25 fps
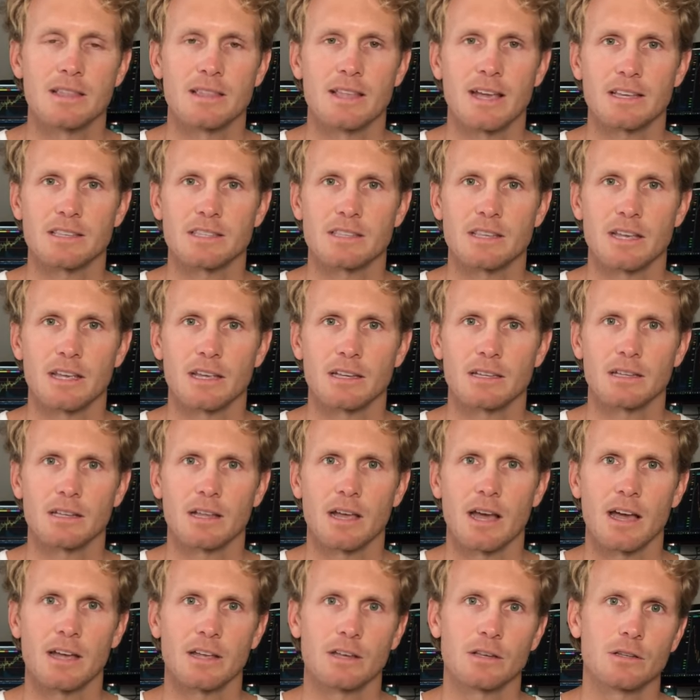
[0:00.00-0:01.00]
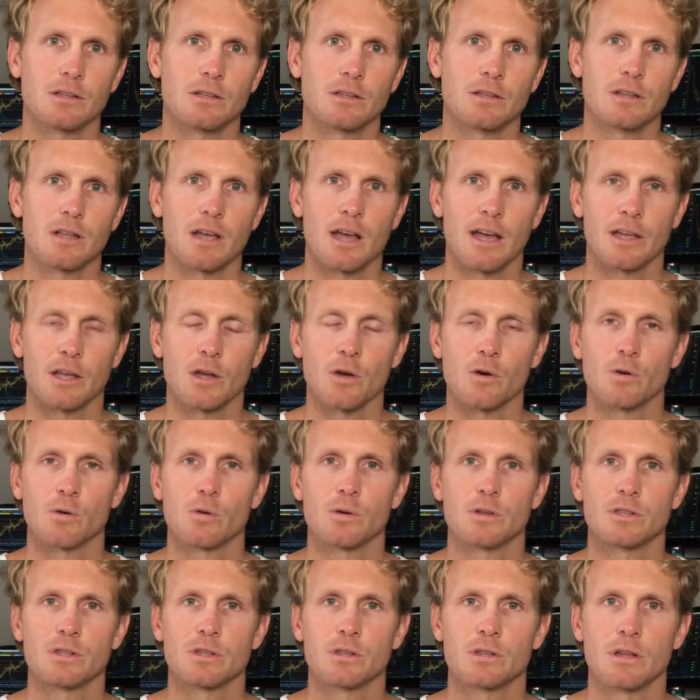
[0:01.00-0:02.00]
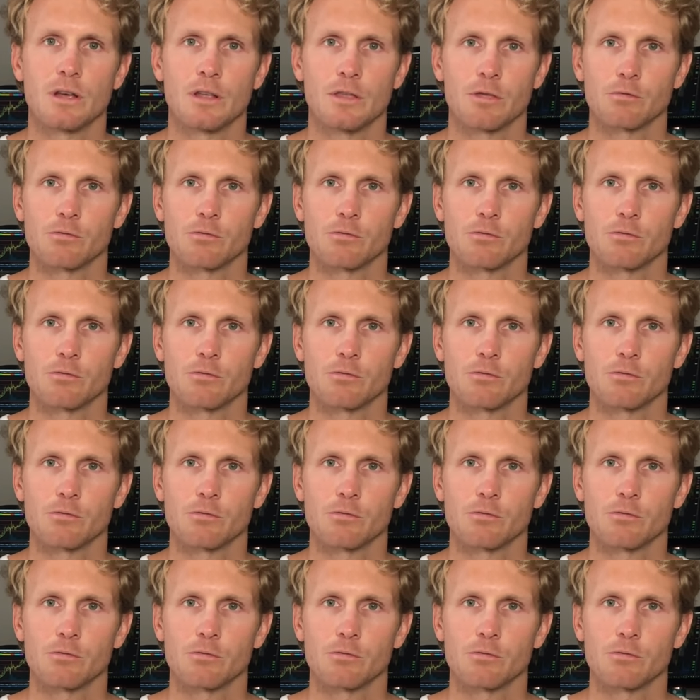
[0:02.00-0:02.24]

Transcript: Next thing I, I go to a,